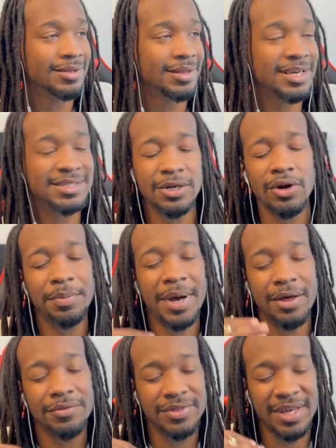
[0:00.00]
Let's hear
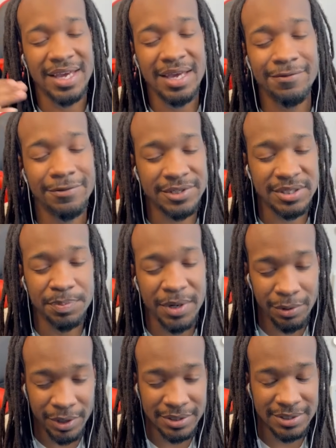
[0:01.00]
about the evil
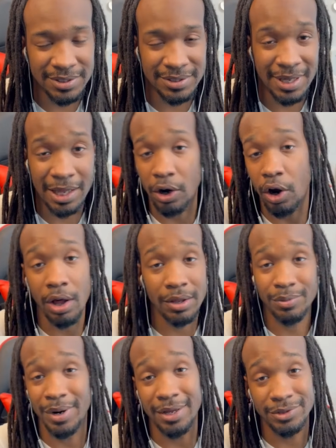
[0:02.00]
spirits that are
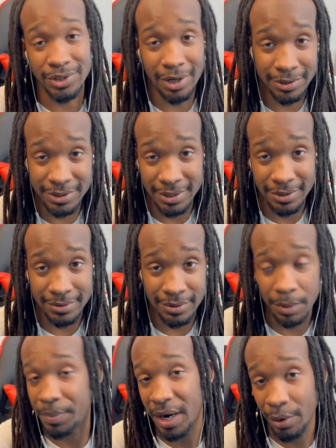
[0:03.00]
all around Dalton,
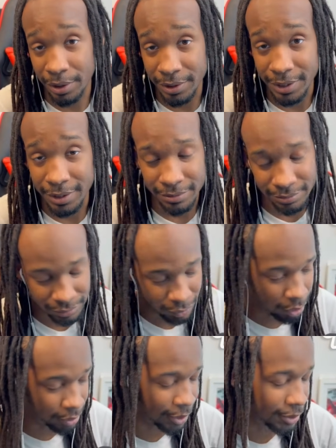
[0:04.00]
apparently.
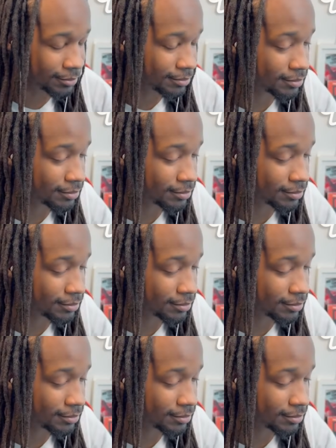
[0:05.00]
Hold on.